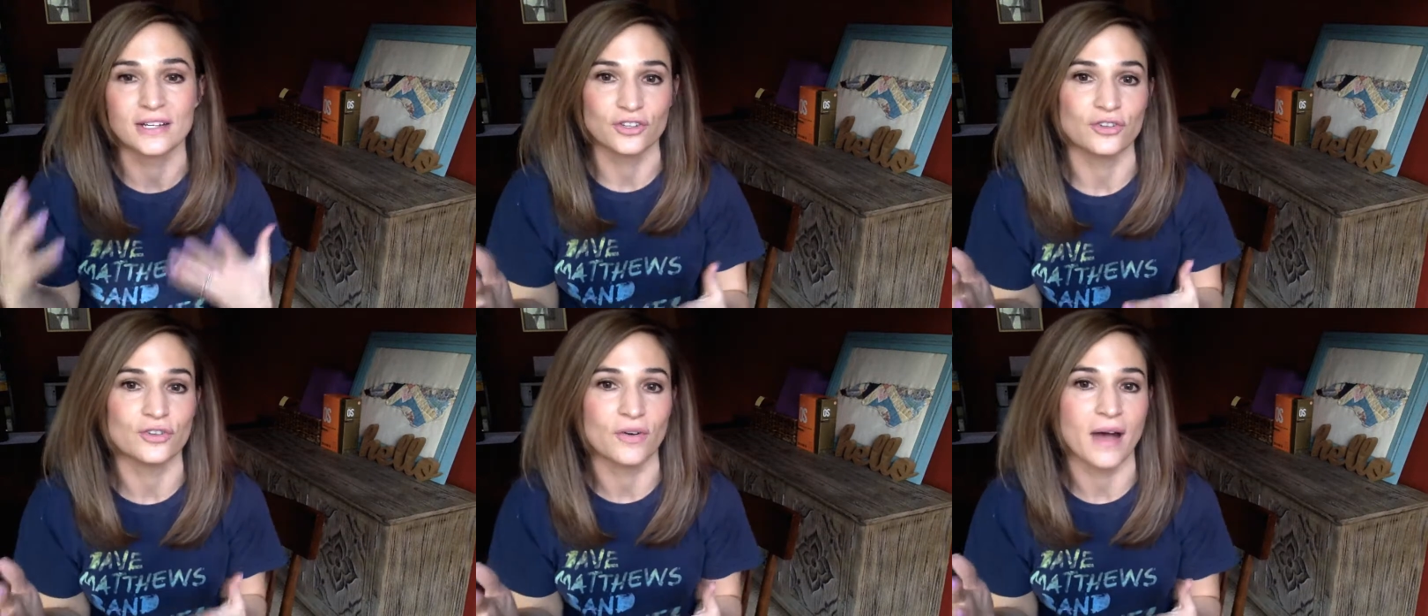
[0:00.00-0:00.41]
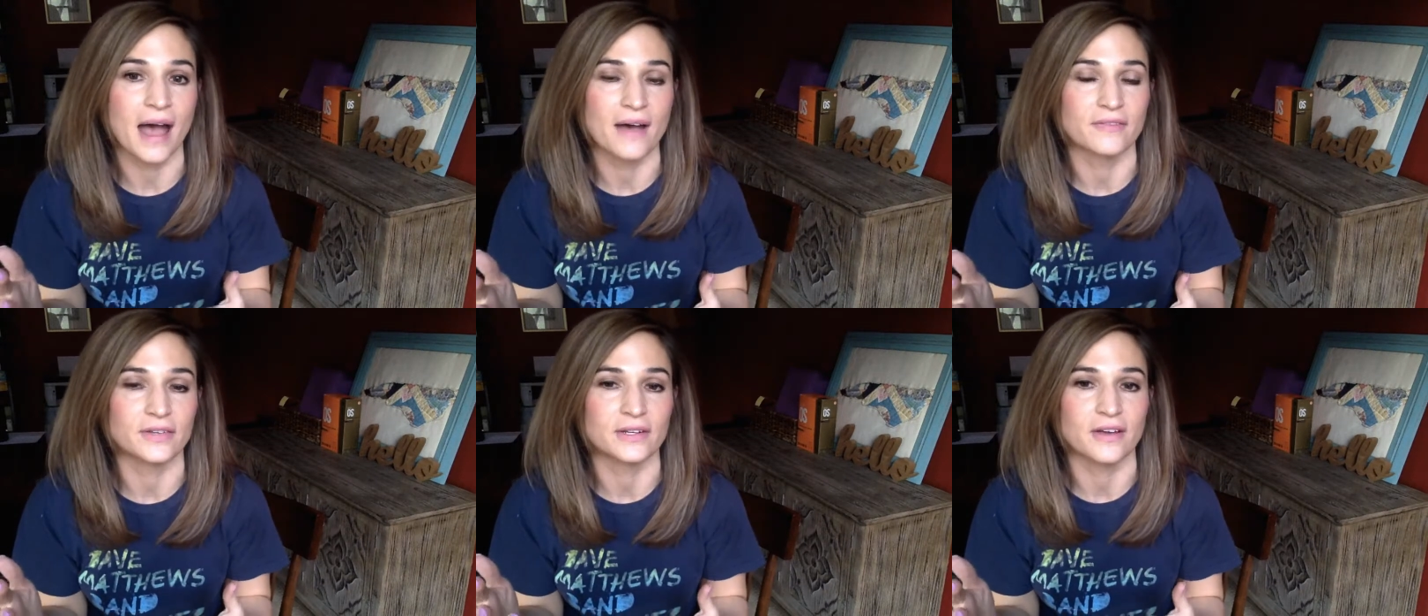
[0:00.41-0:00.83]
and you don't
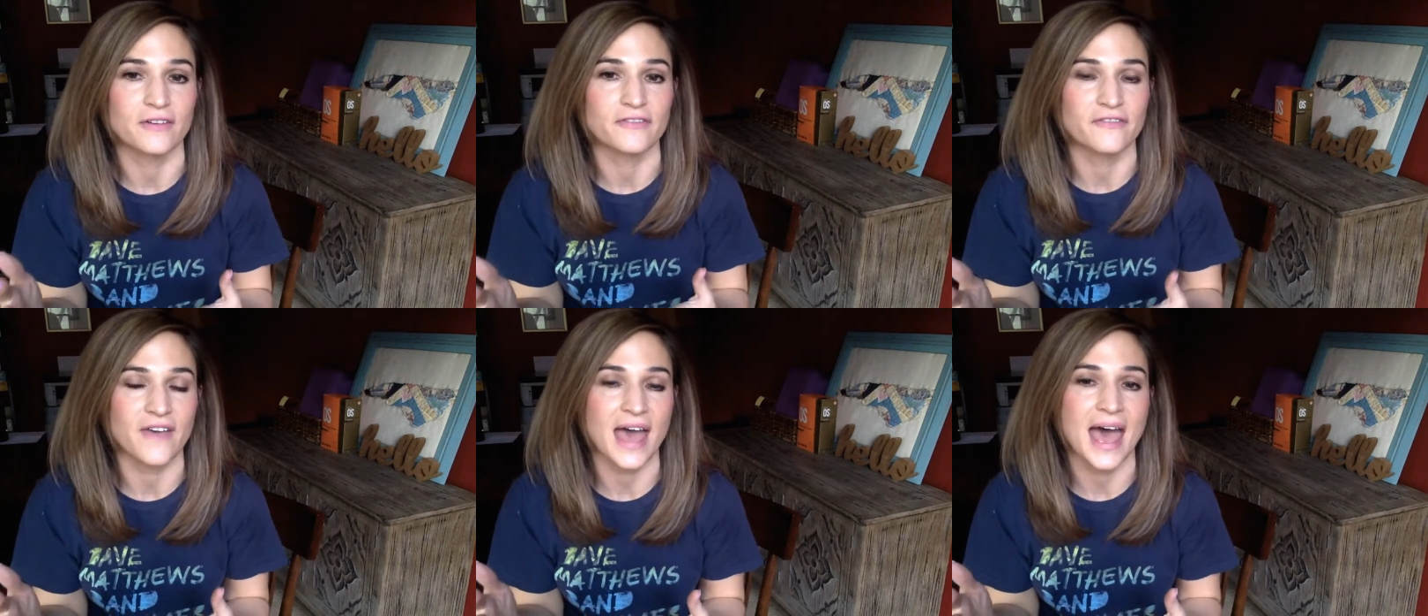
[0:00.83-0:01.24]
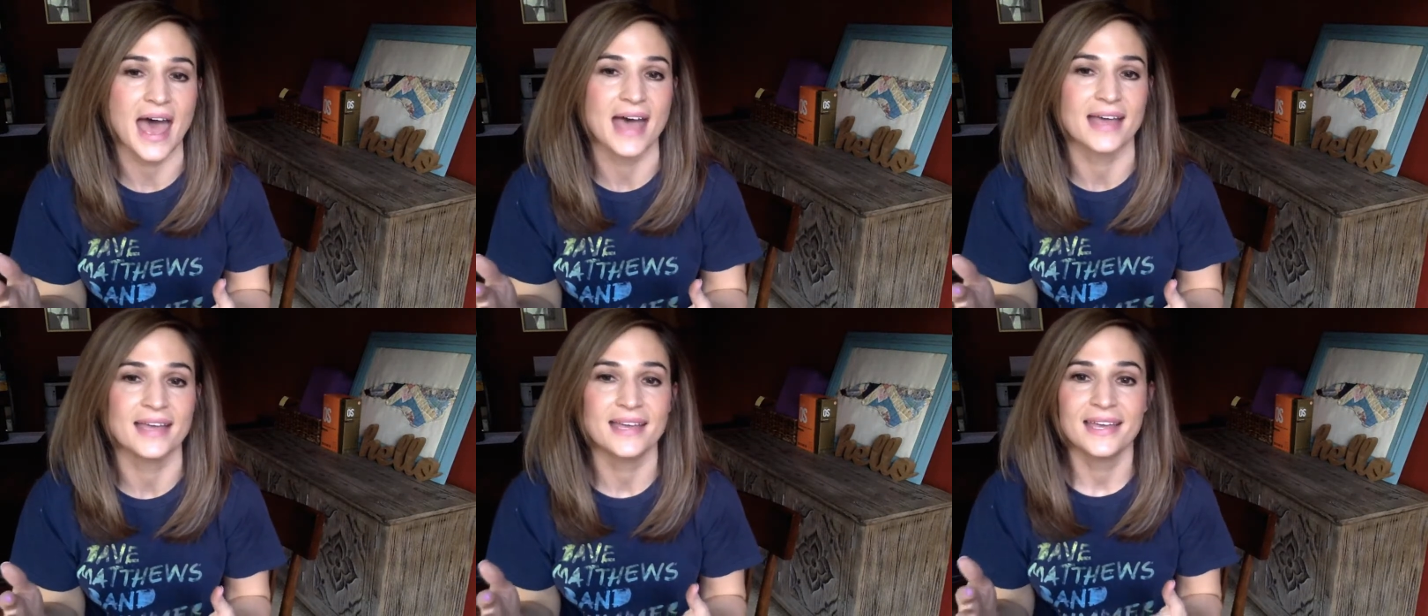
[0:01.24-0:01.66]
have enough fat,
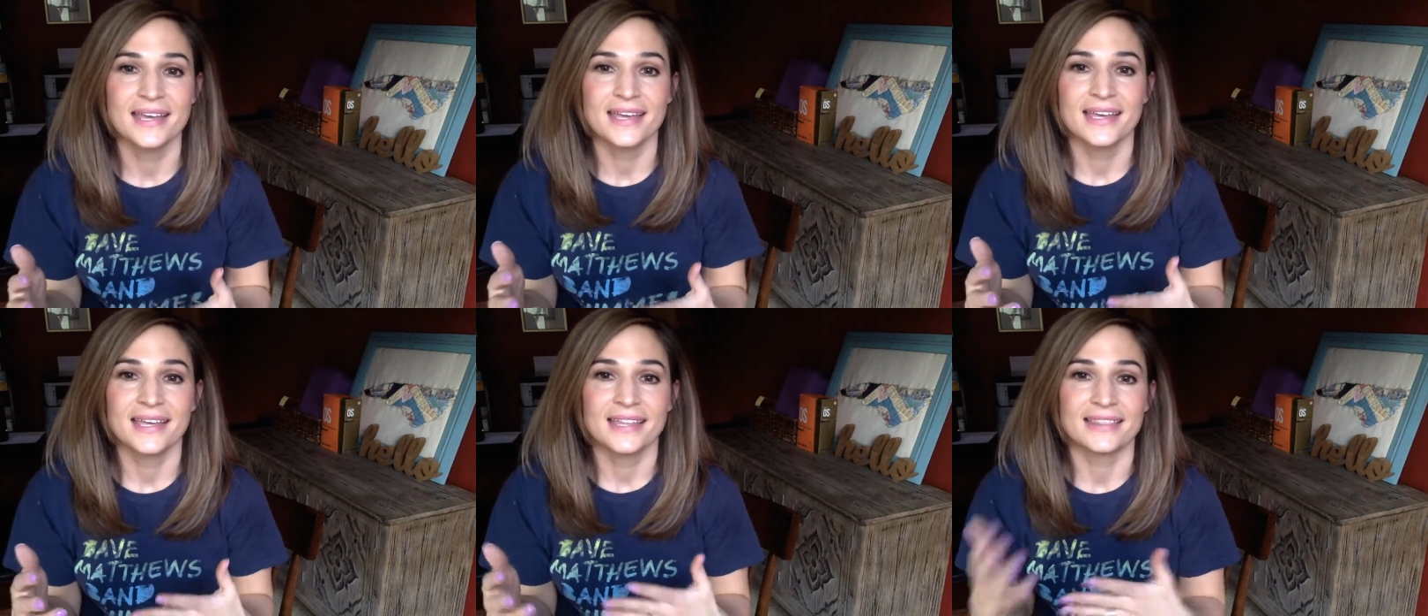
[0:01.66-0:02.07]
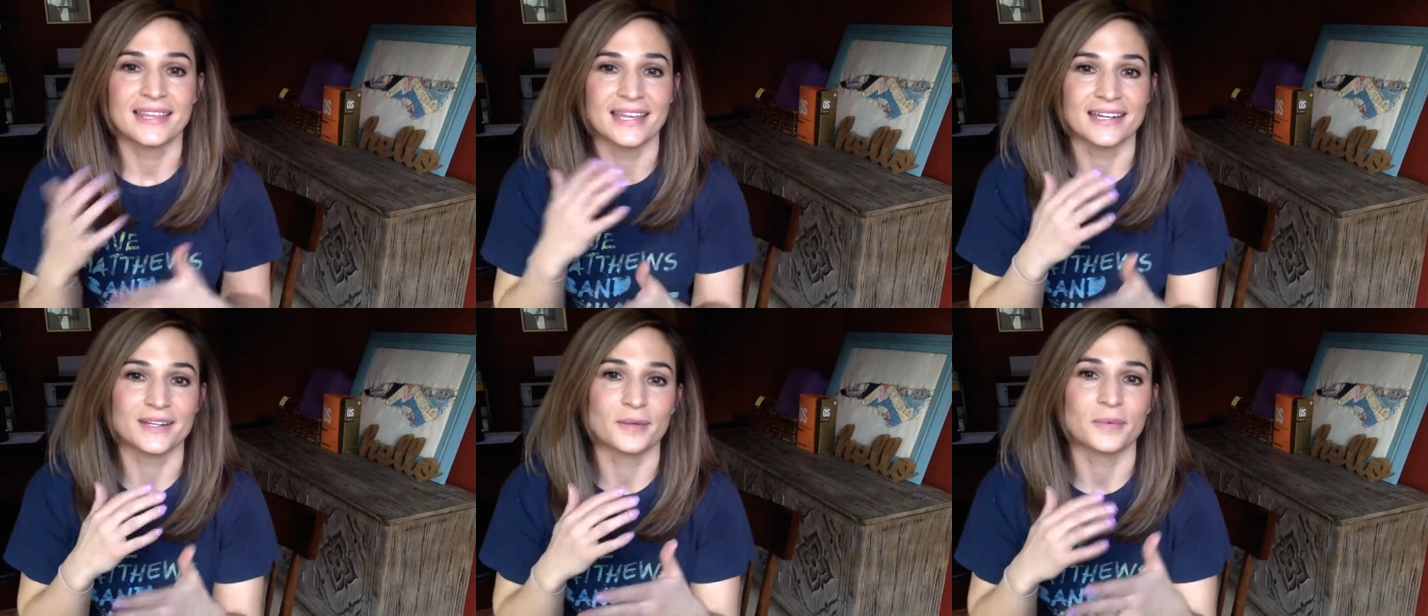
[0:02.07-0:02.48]

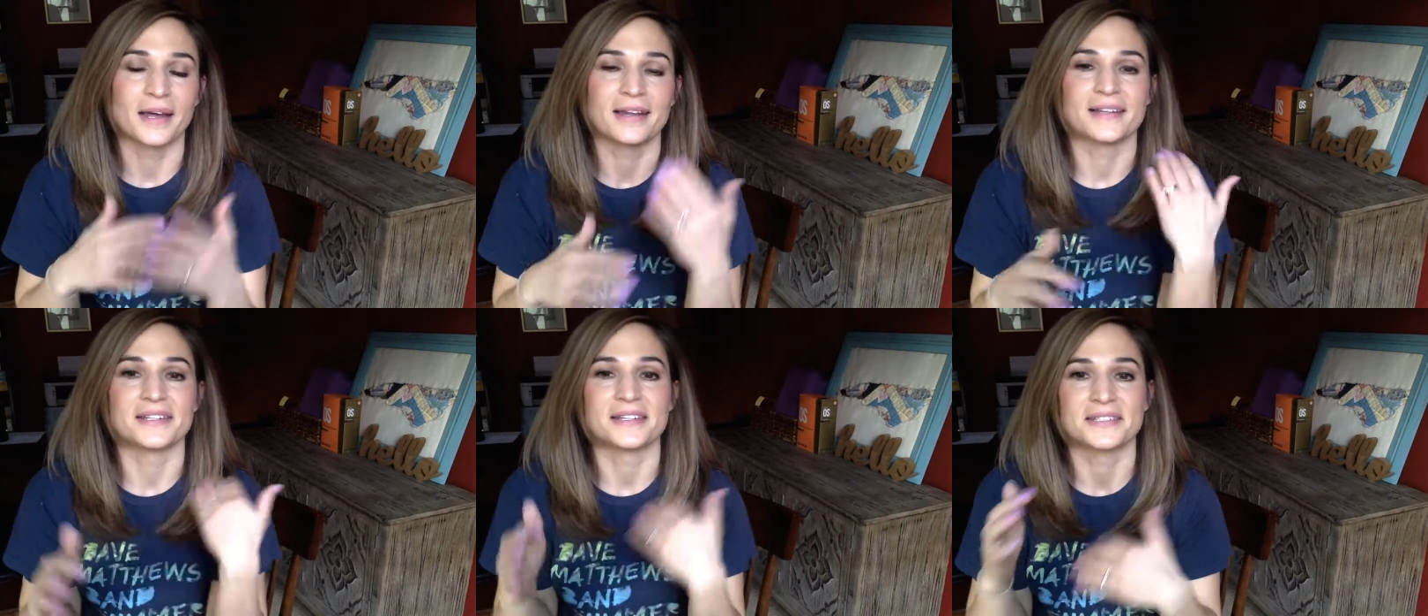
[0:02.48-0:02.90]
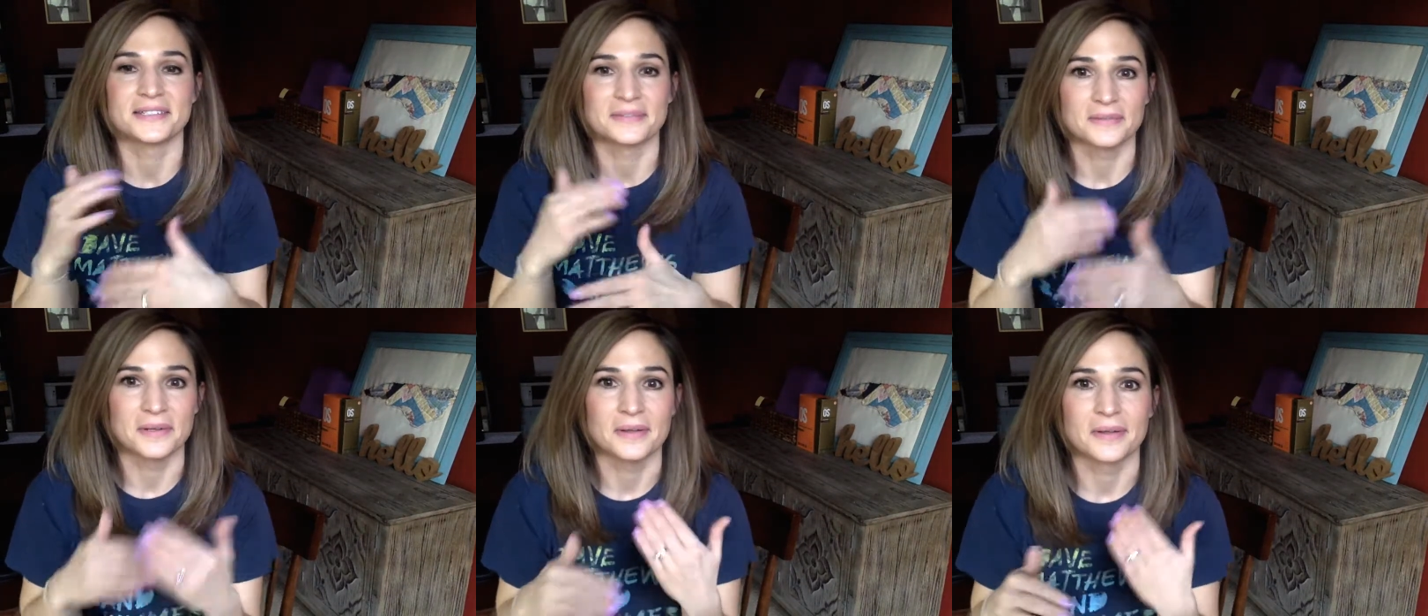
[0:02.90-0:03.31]
then your body just
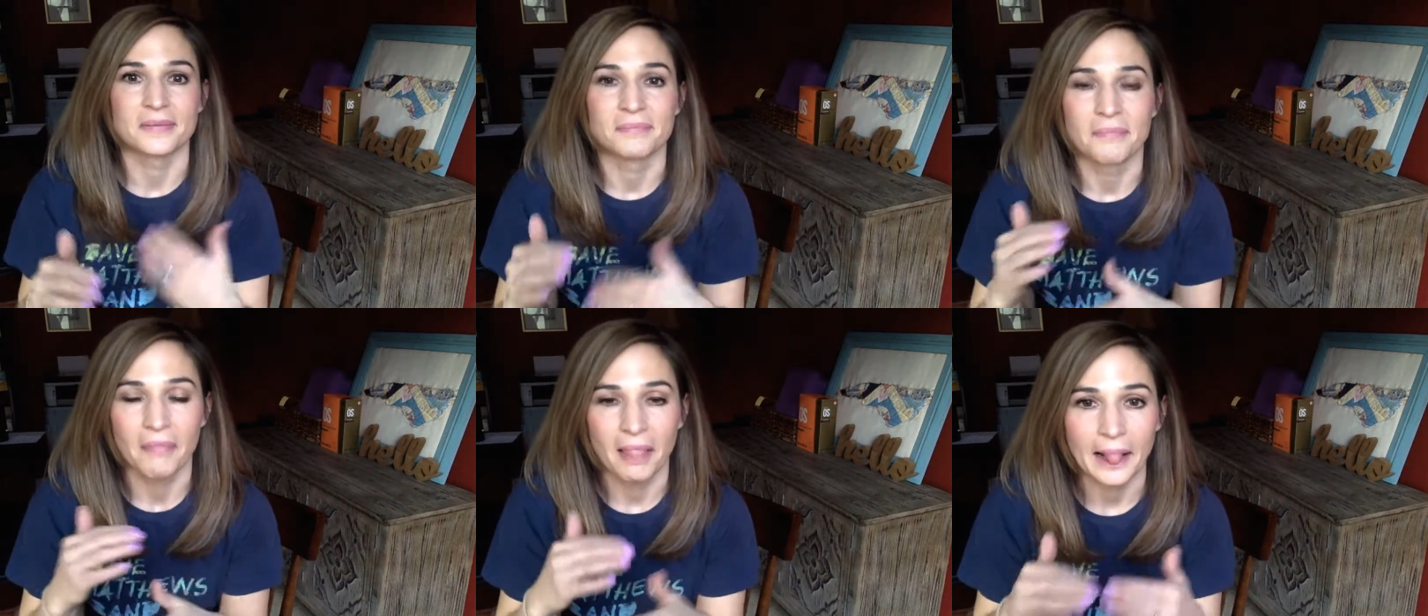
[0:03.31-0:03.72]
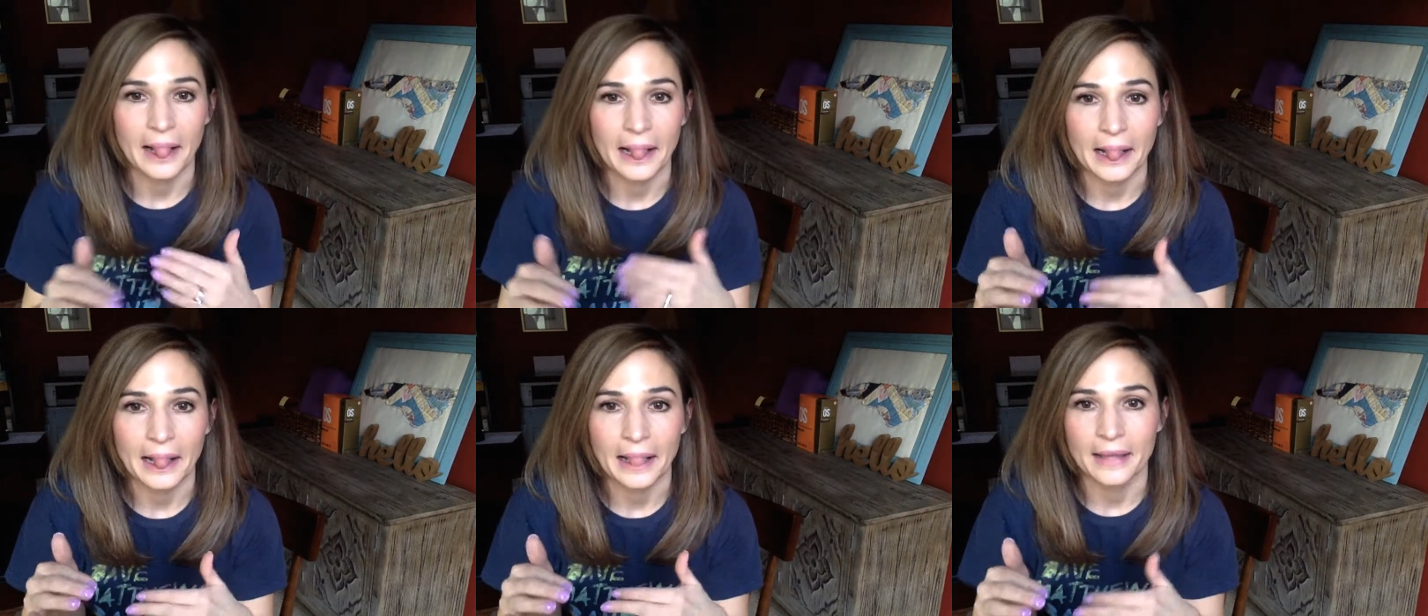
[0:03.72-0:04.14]
will,
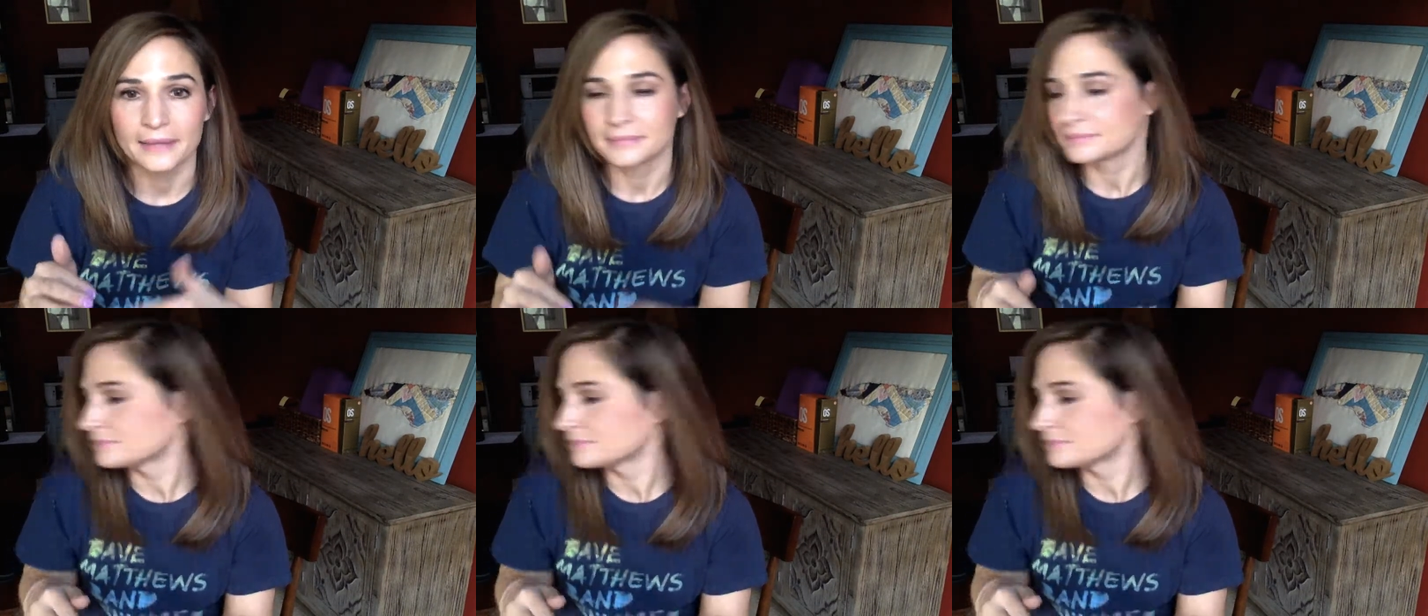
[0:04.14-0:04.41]
all